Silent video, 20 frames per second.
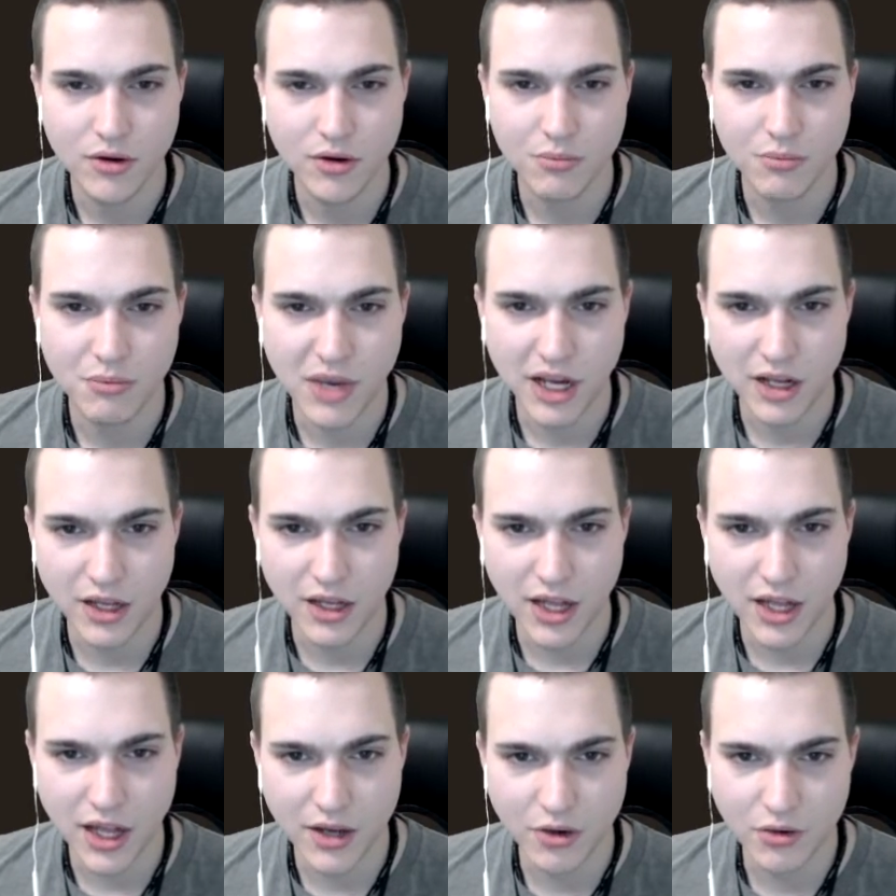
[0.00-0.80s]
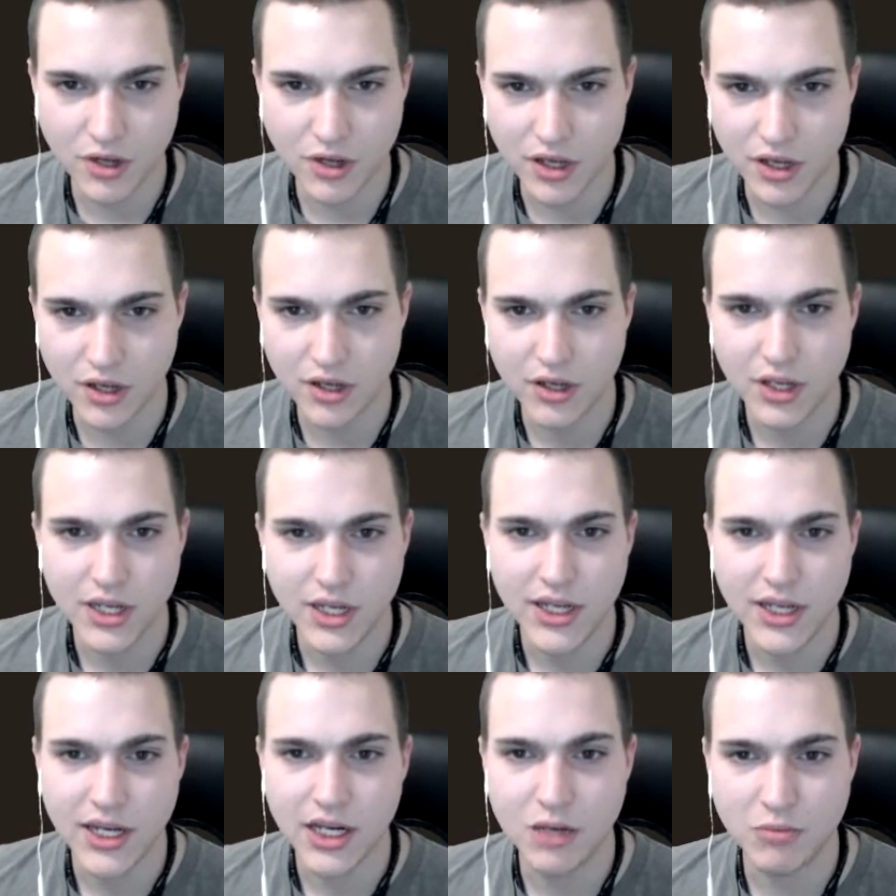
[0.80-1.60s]
Michael IOTA.
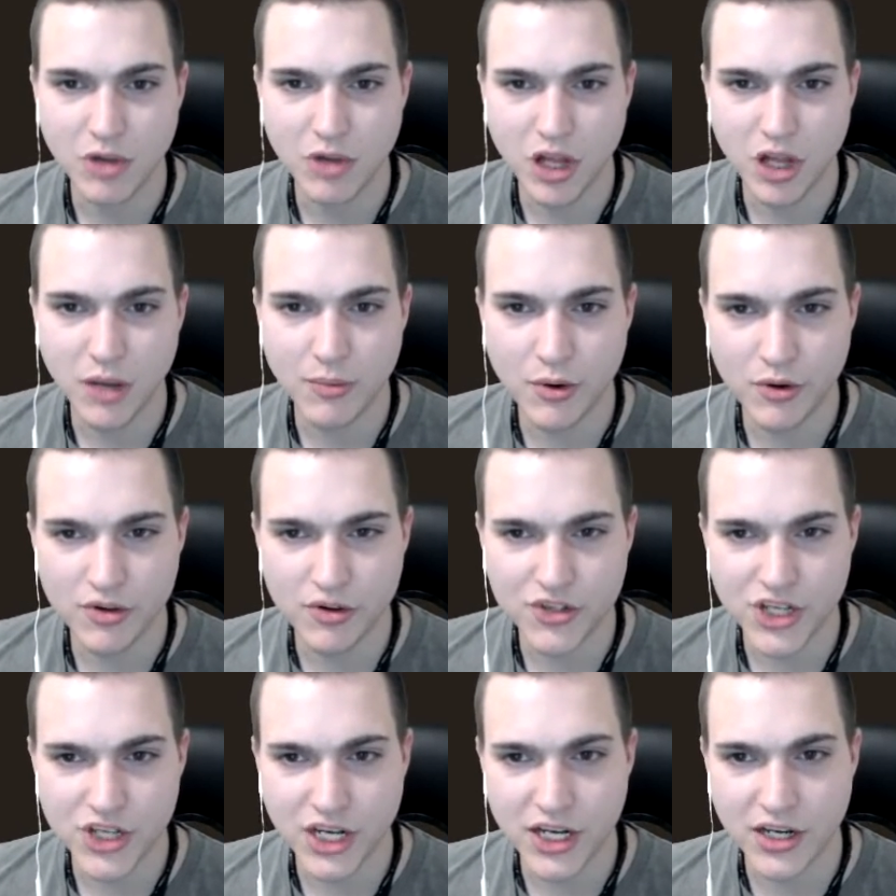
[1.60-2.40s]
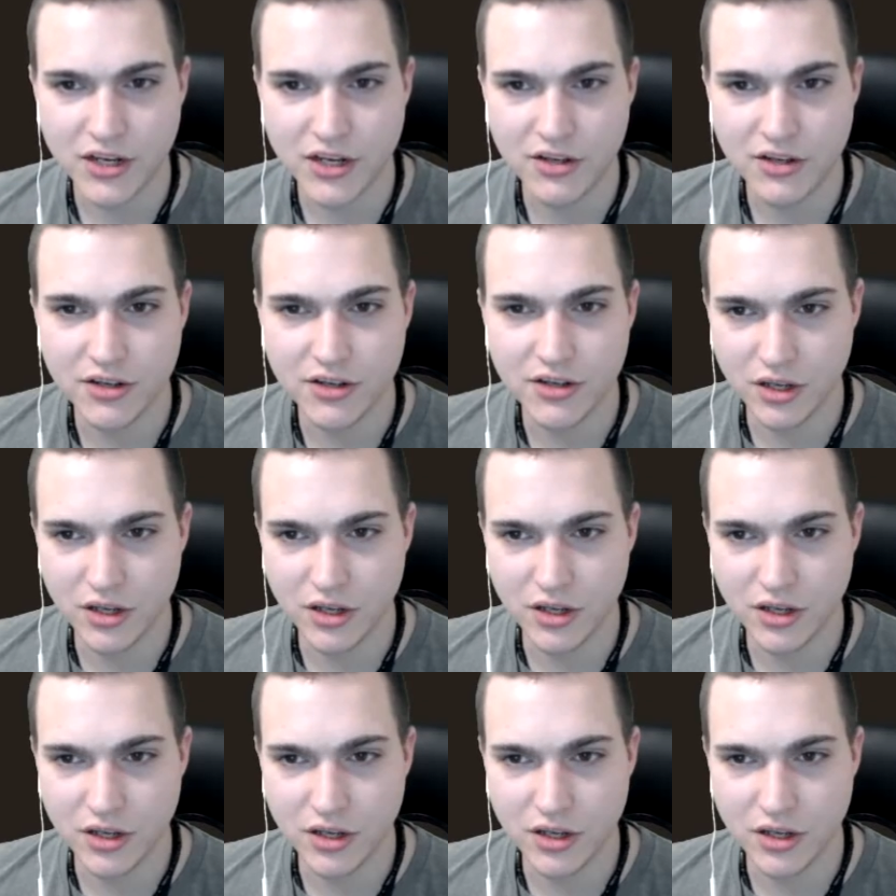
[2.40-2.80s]
In a blog post dated,